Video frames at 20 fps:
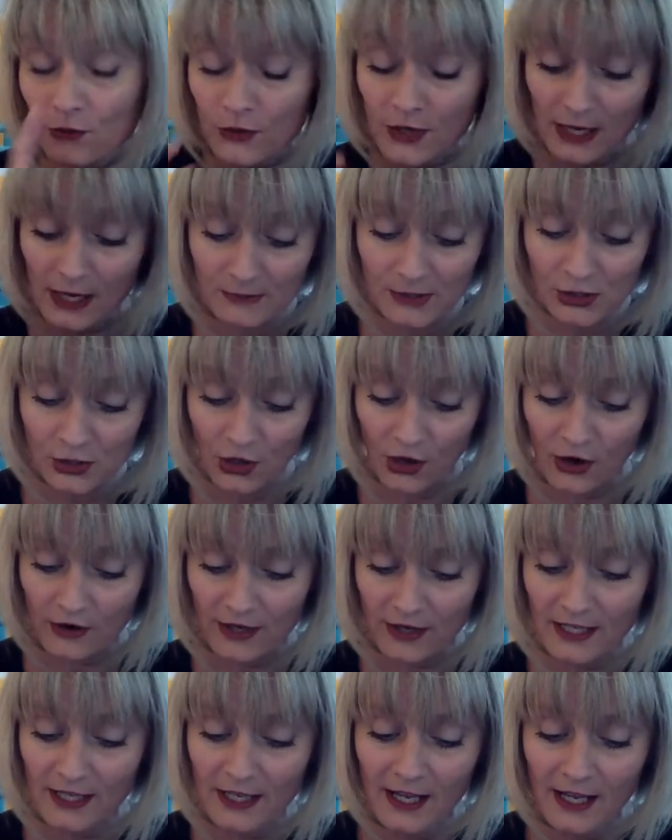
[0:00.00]
I'm
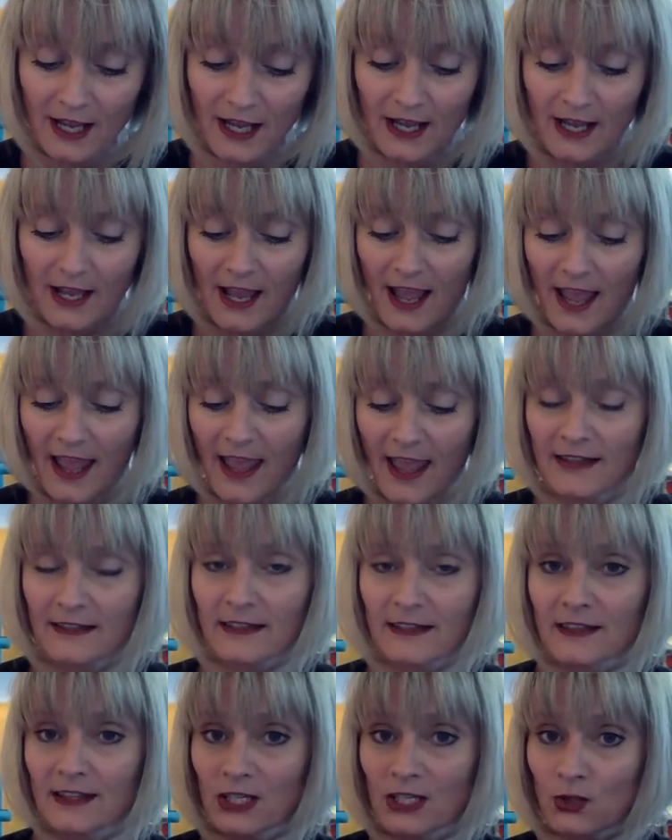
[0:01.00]
sorry.
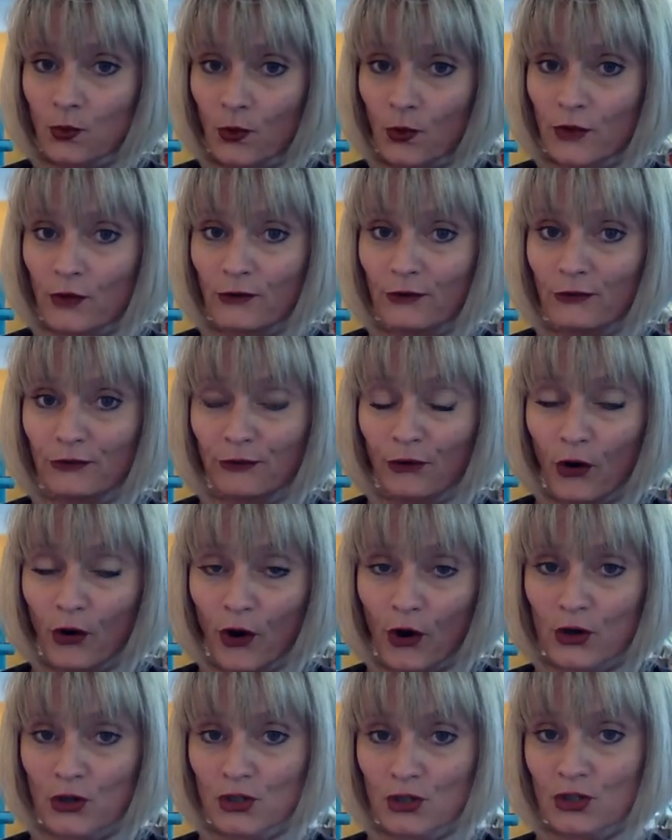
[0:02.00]
And these were the
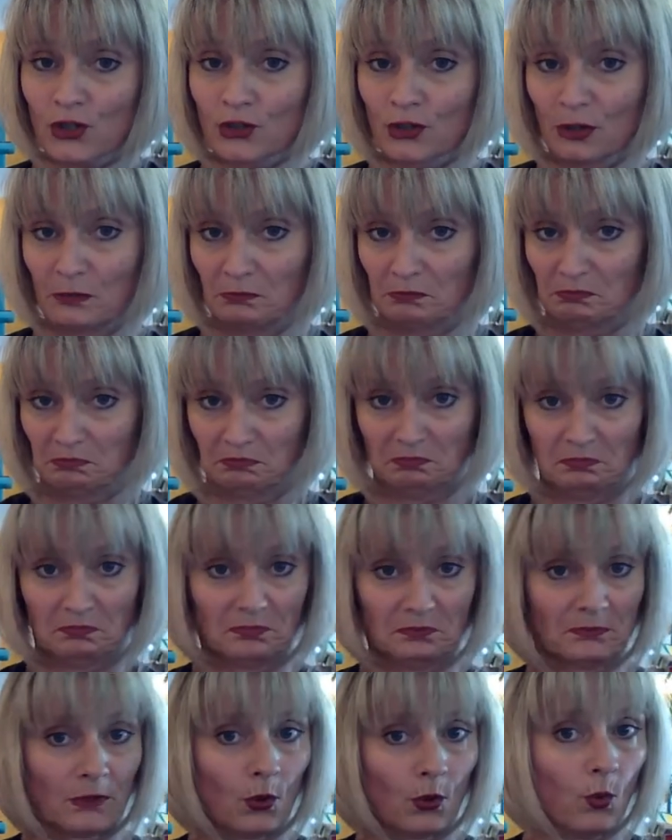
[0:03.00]
first
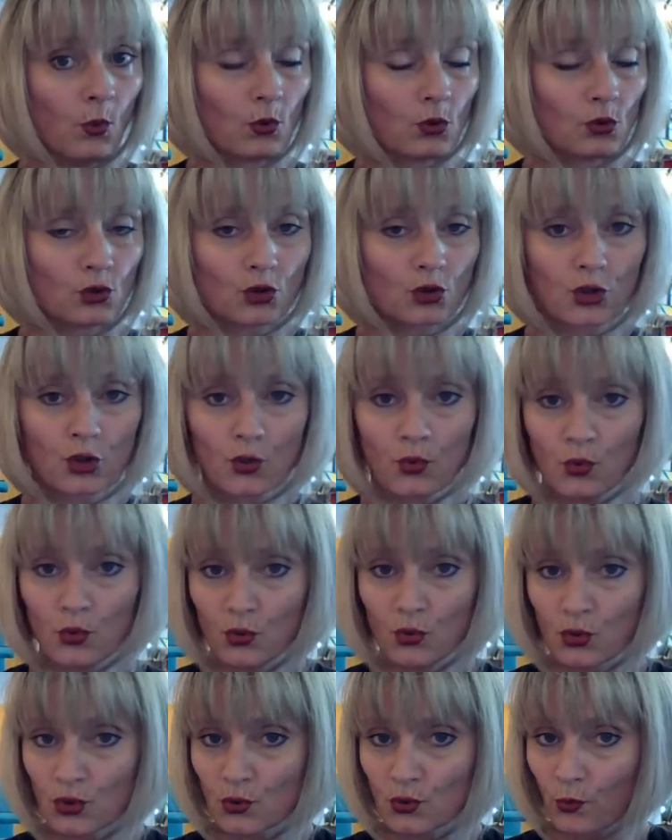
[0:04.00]

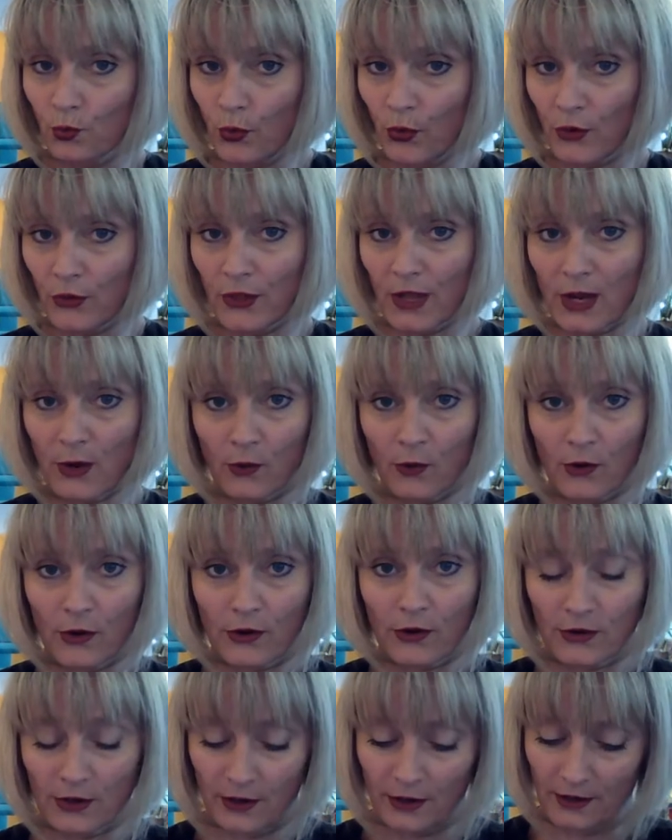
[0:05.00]
shoes where they
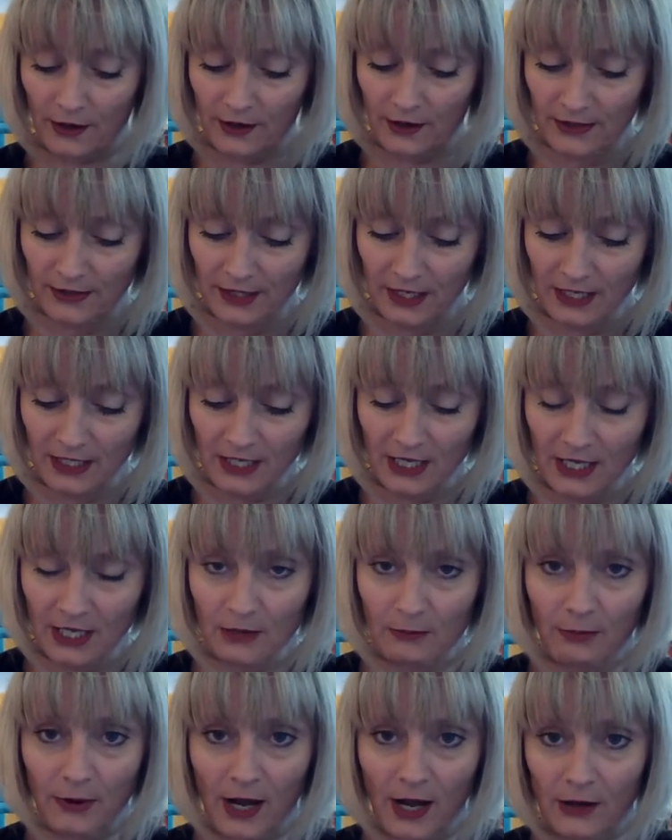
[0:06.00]
were thinking
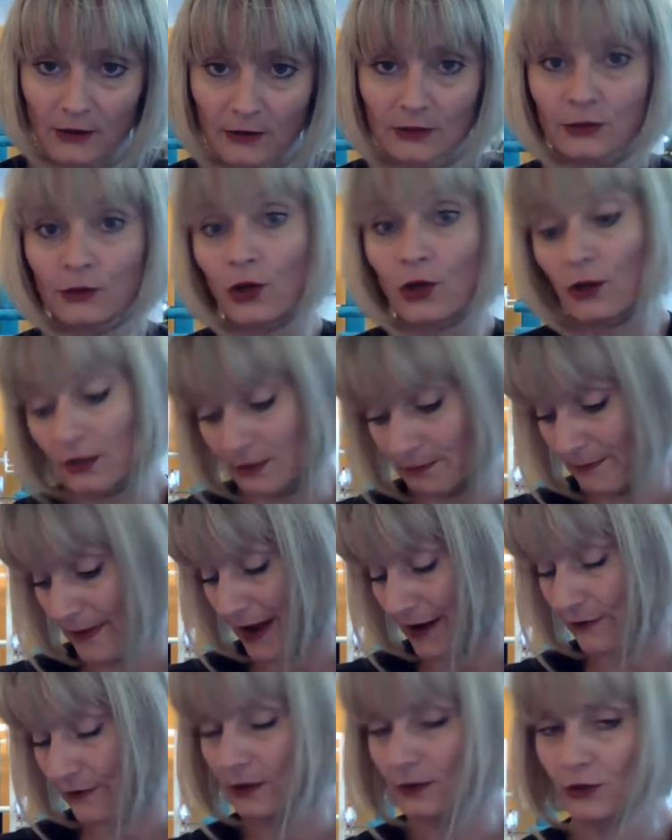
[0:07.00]
about, not
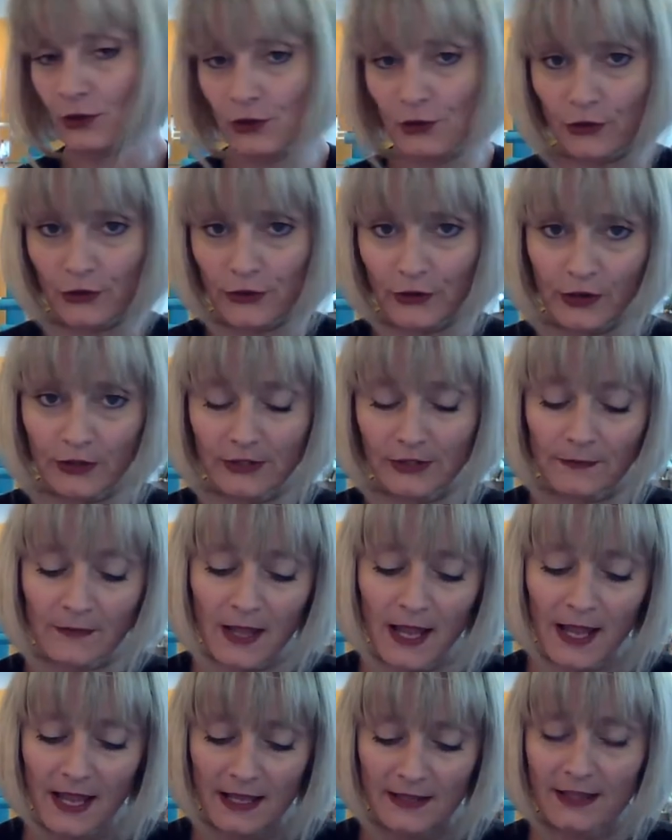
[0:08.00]
Merrell, sure not.
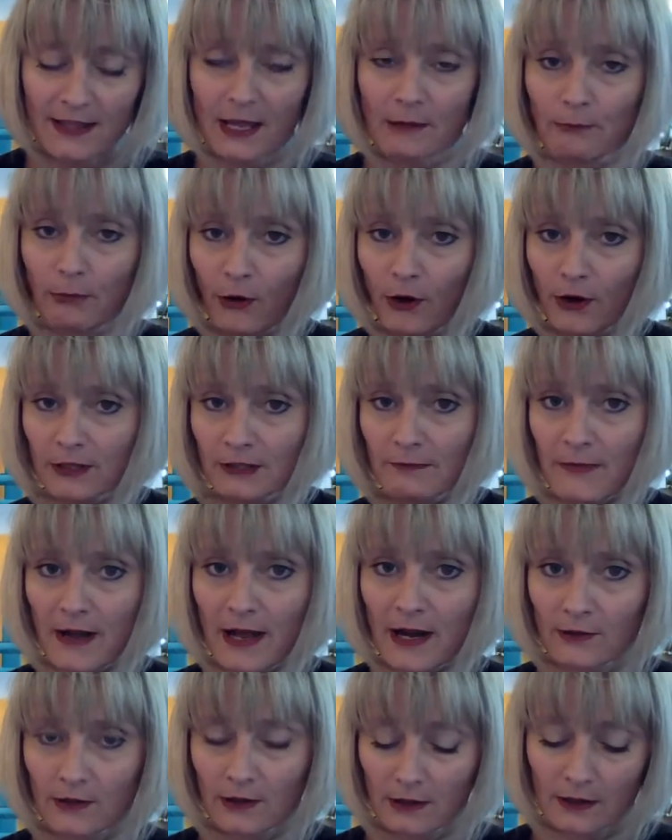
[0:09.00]
They bought
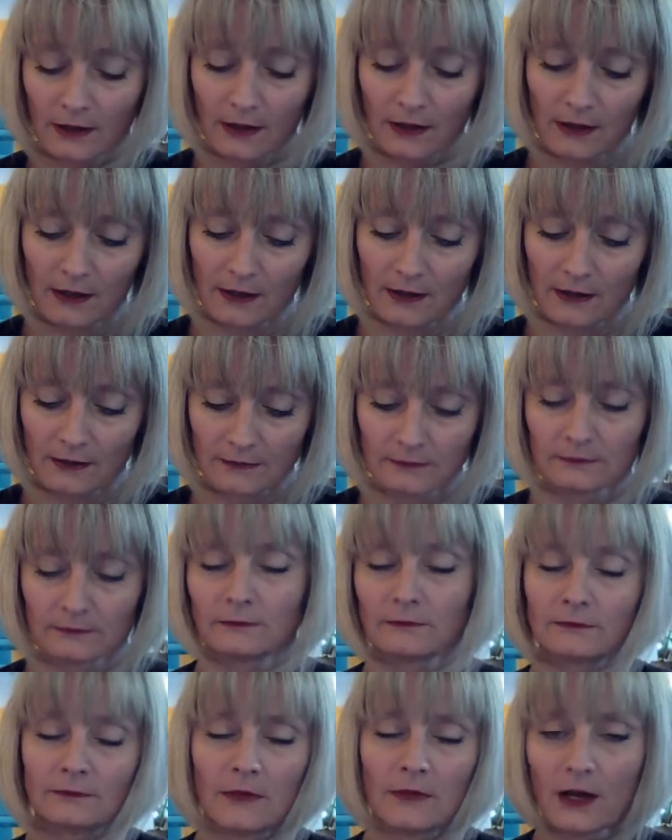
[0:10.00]
Merrell
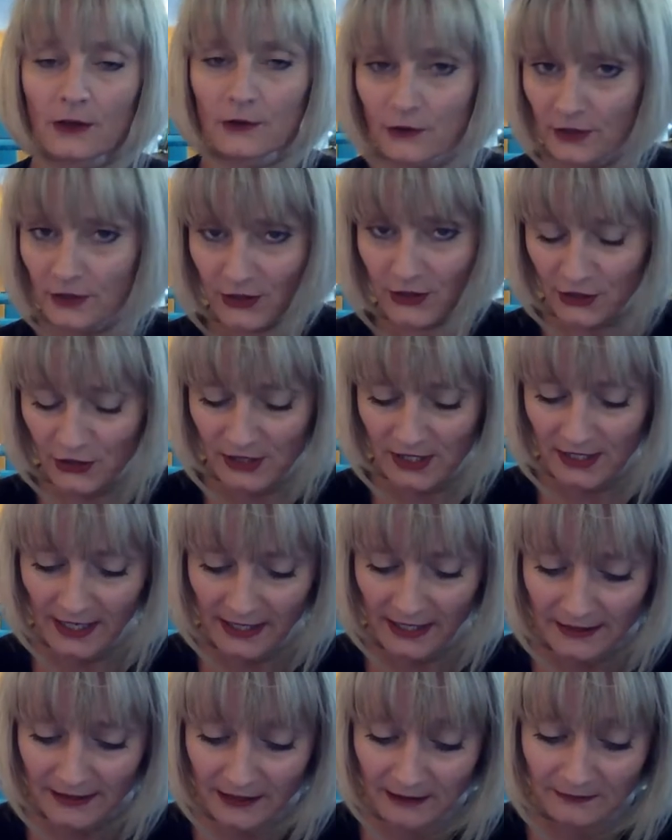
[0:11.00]
100 years
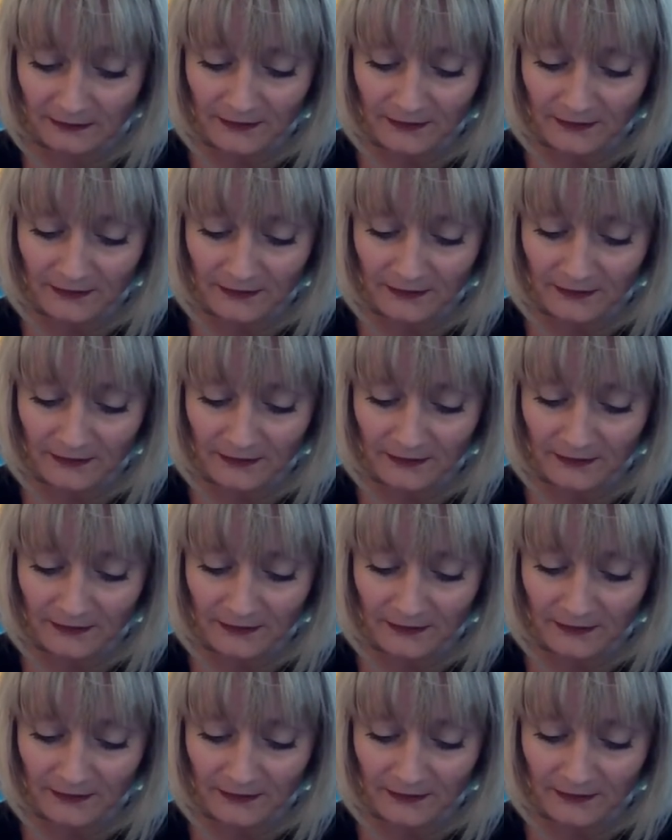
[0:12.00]
later,